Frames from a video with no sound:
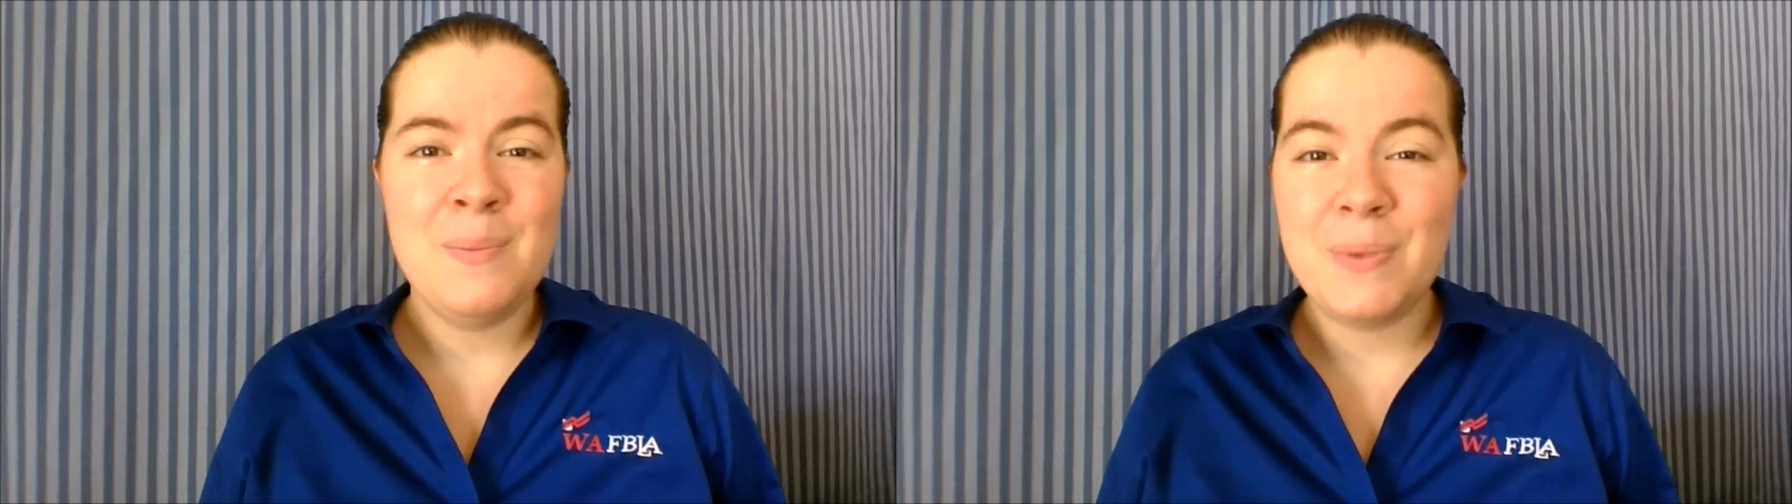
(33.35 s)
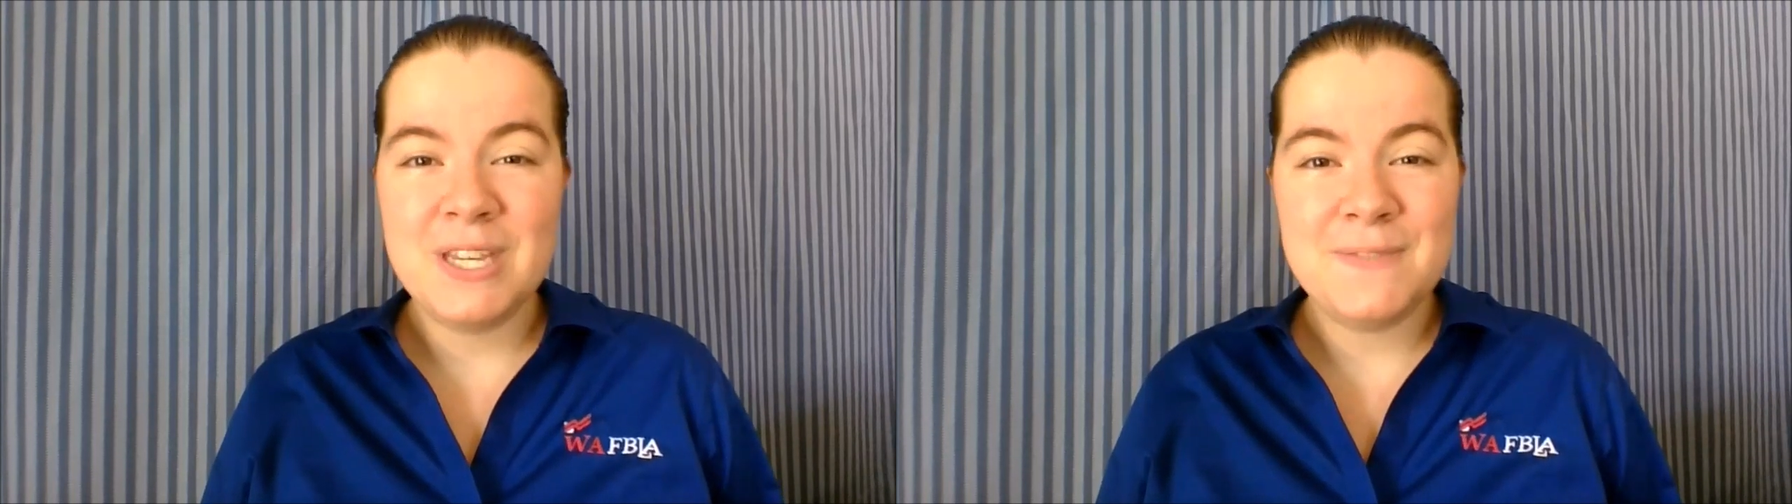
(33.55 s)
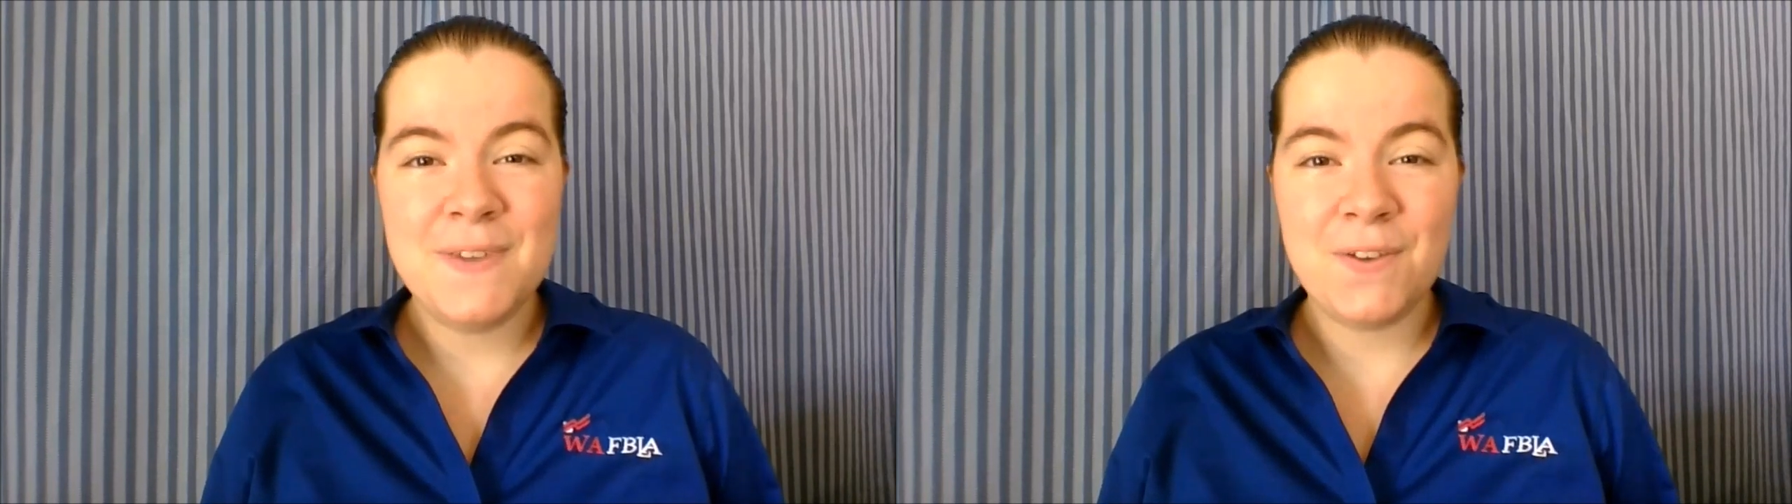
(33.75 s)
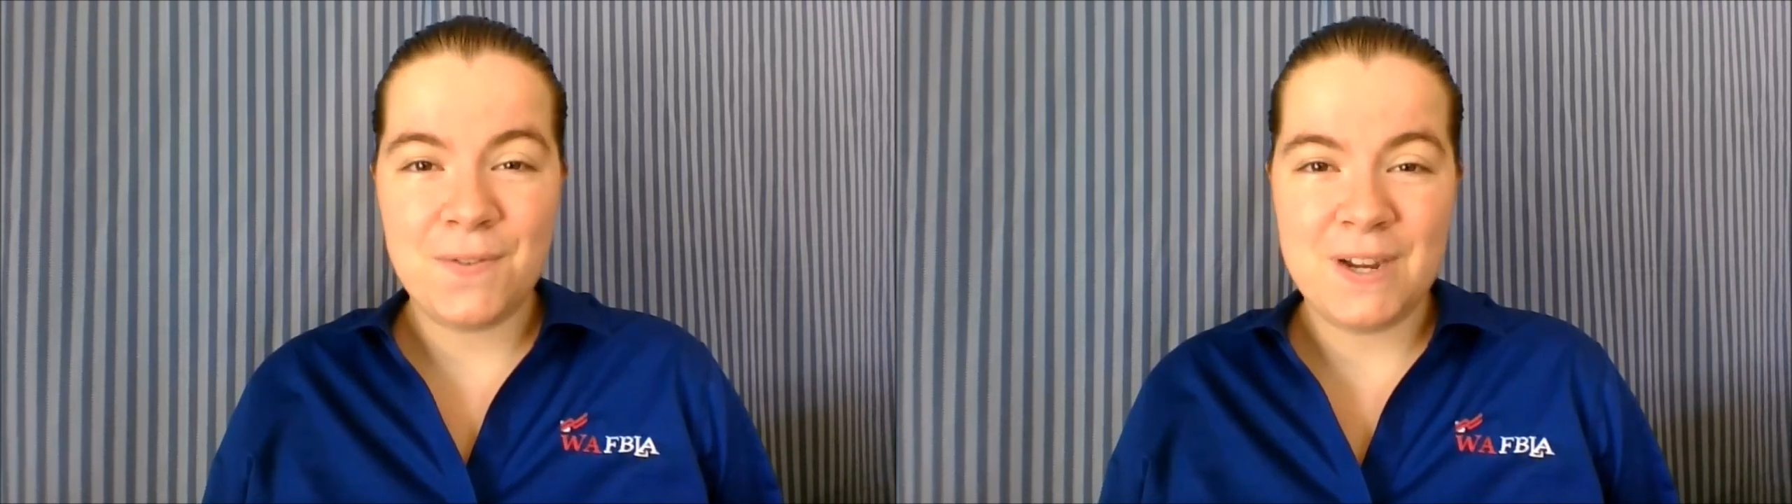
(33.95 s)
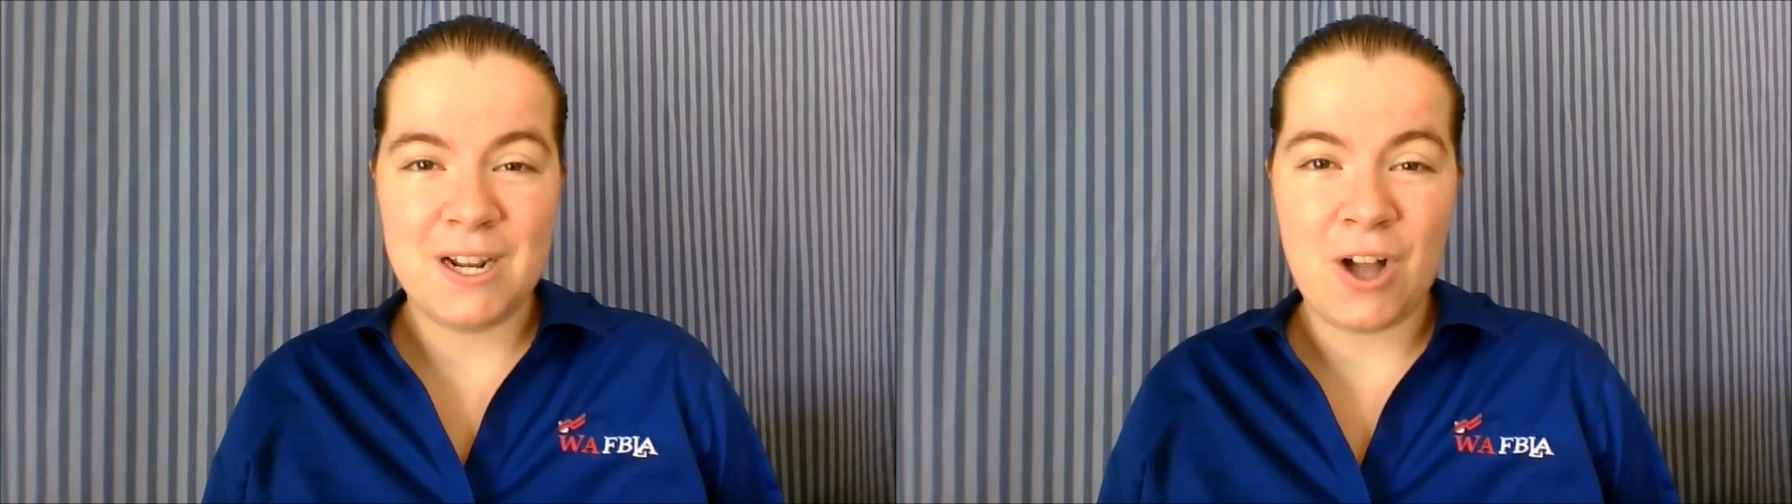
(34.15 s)
please feel
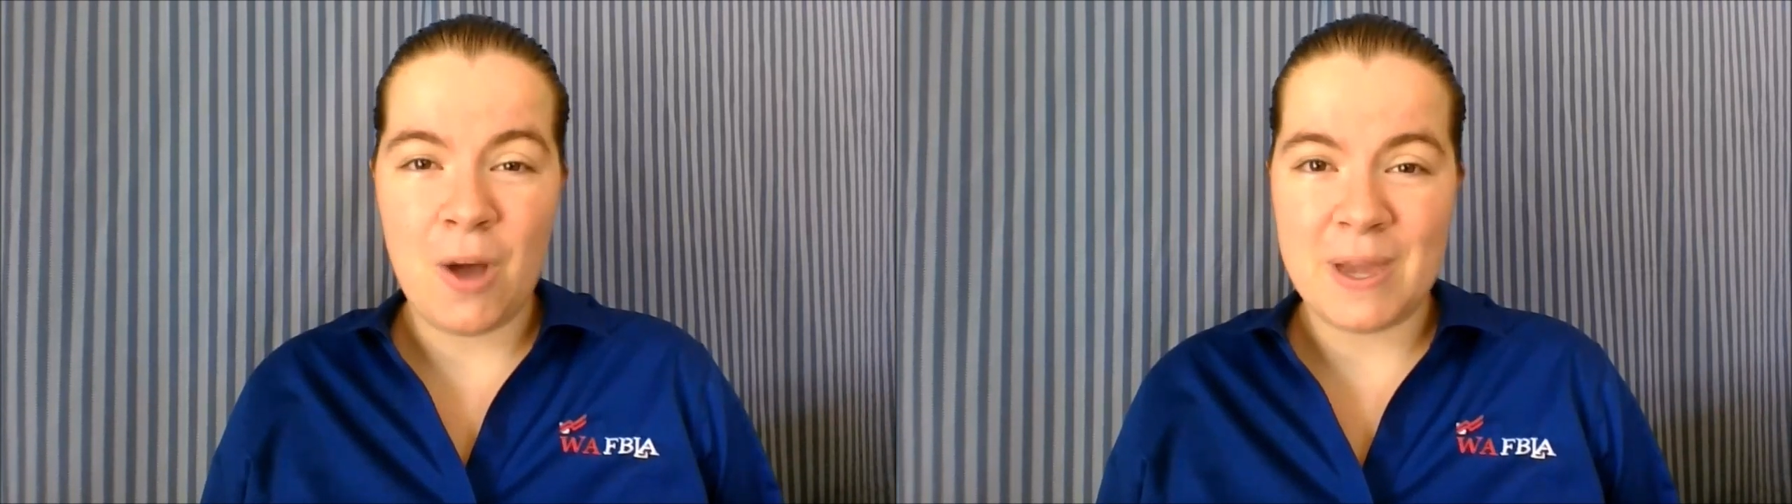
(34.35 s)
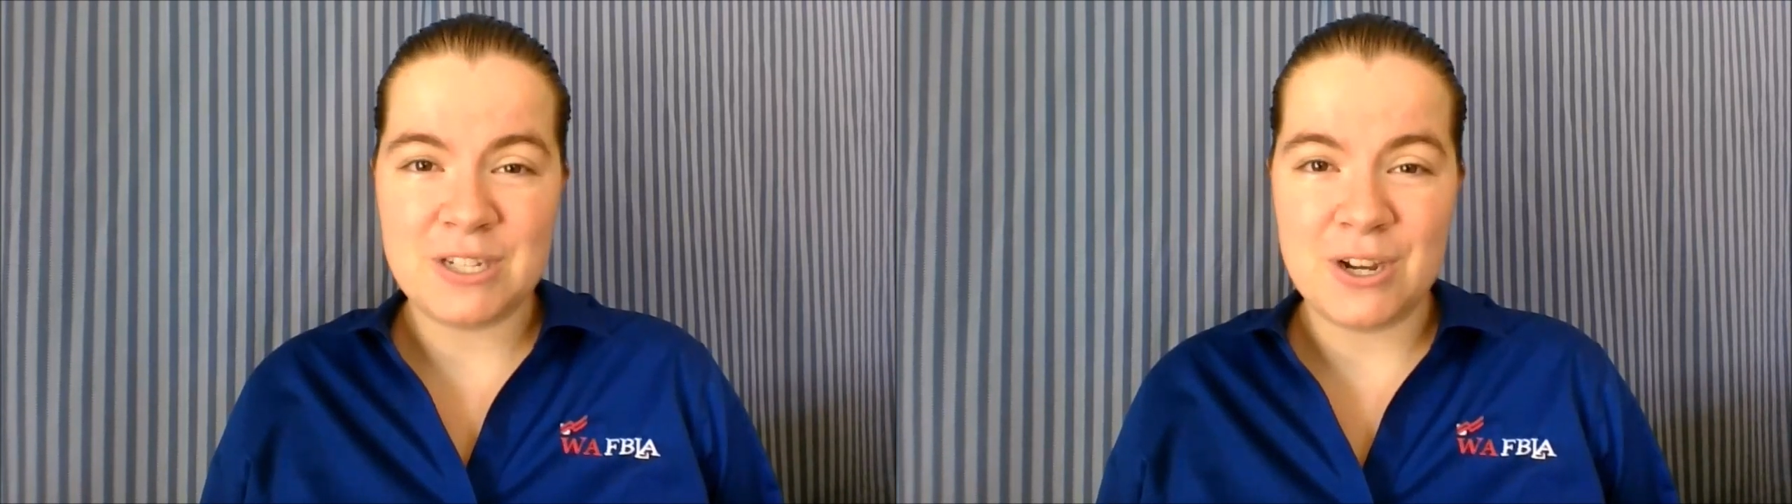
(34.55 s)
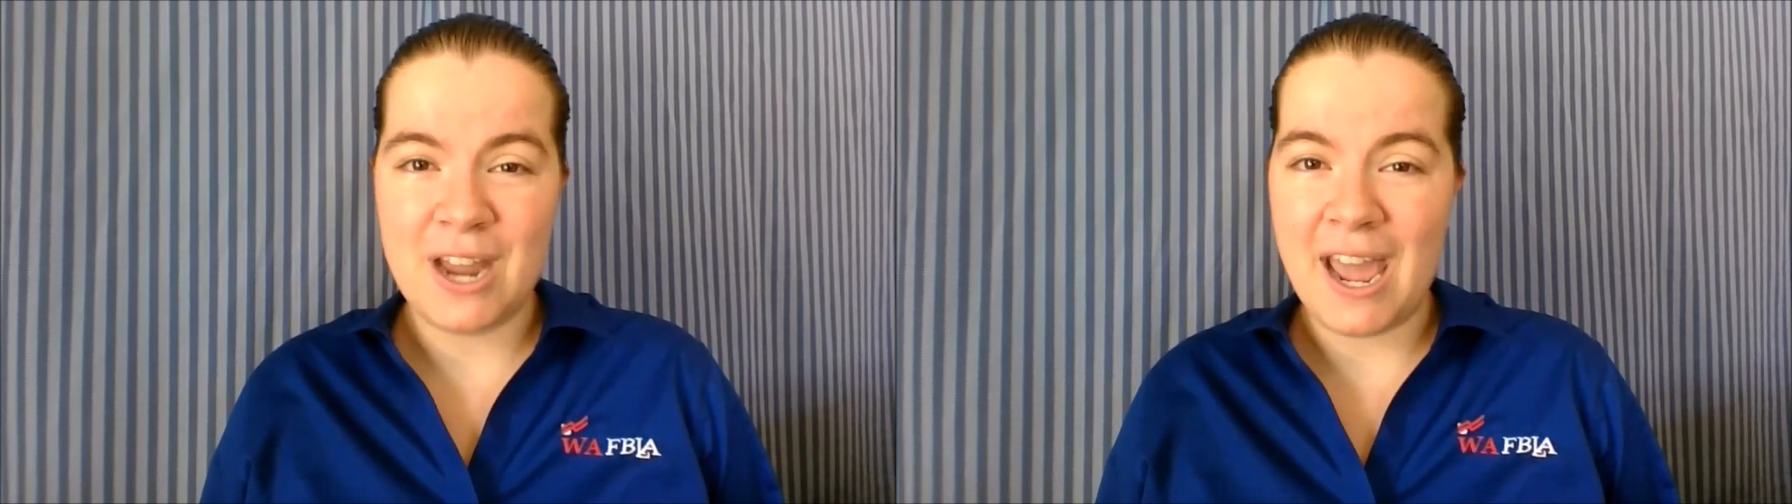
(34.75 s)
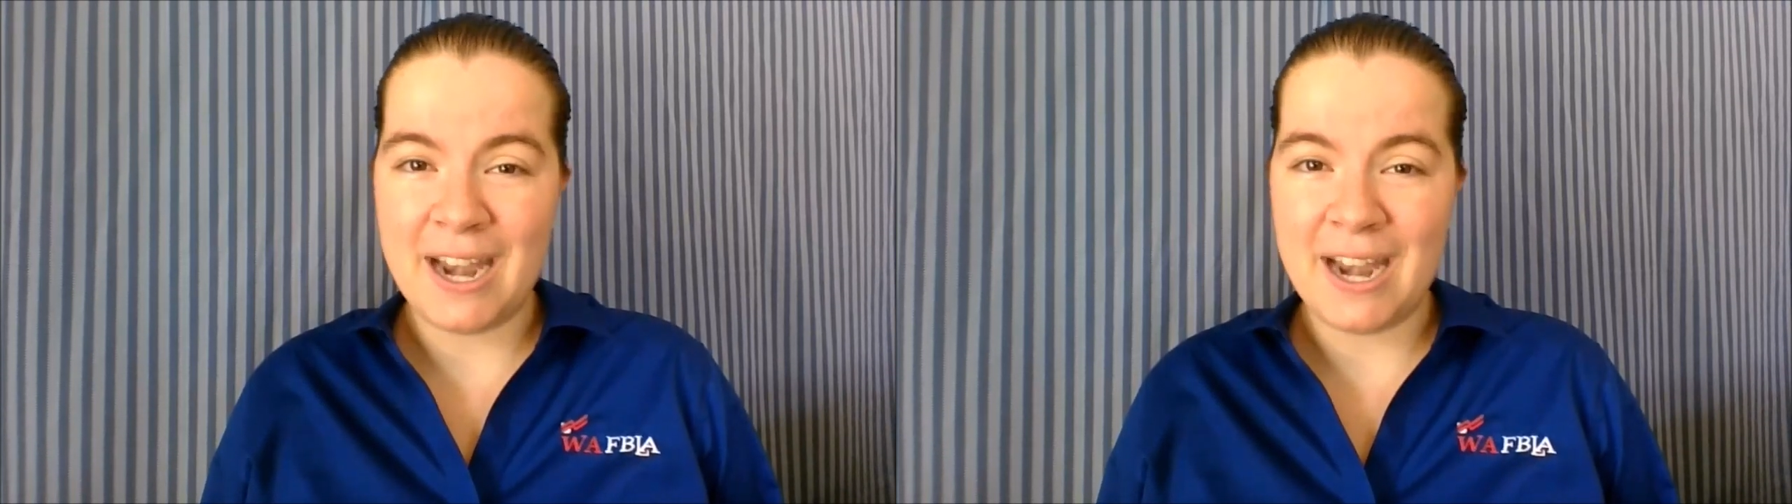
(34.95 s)
free to comment on